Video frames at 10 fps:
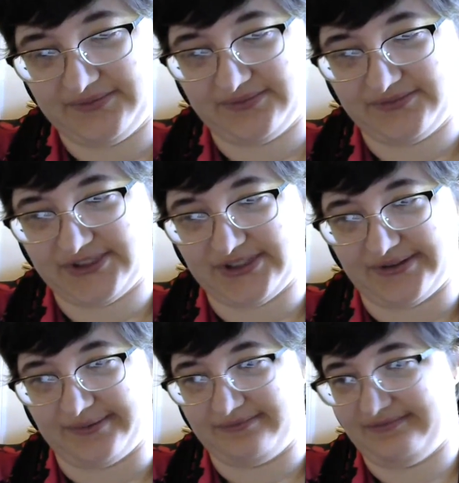
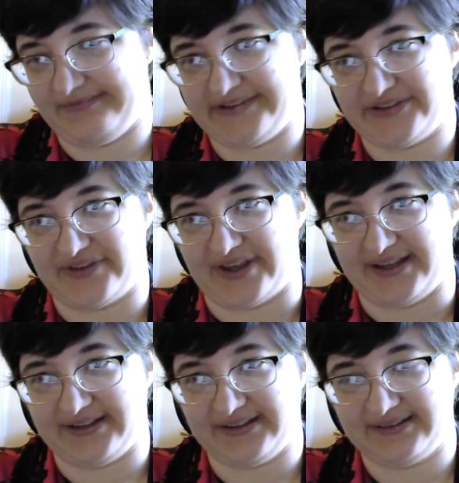So it's
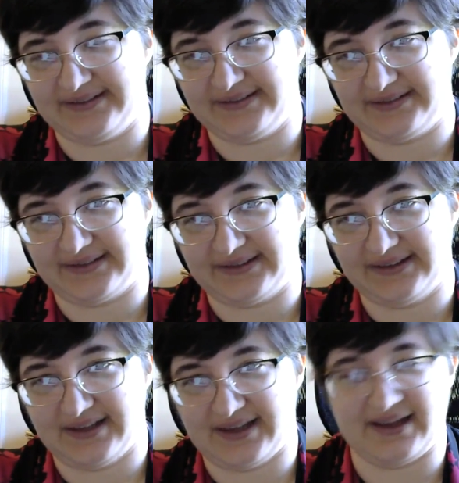fine.
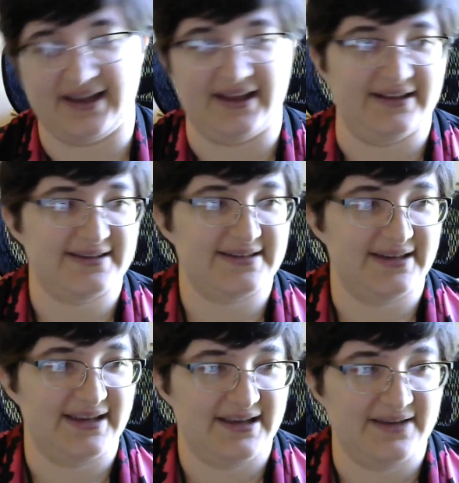And
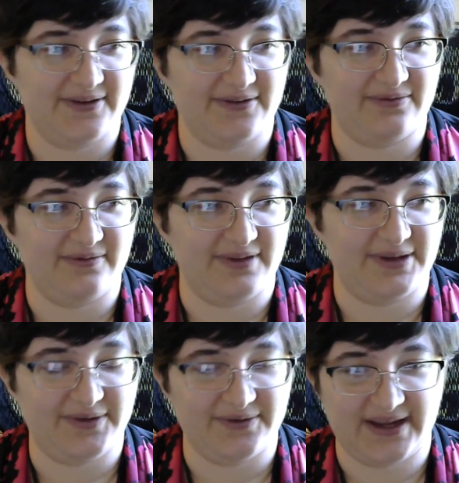if you
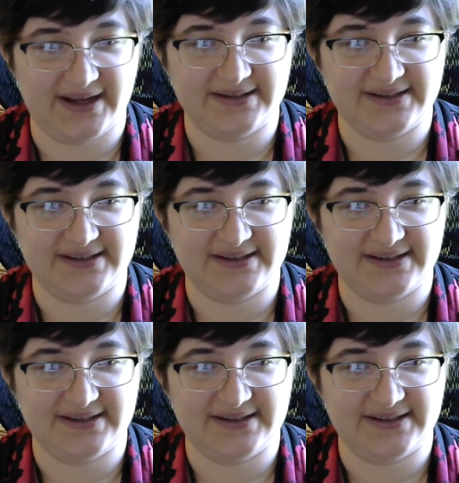find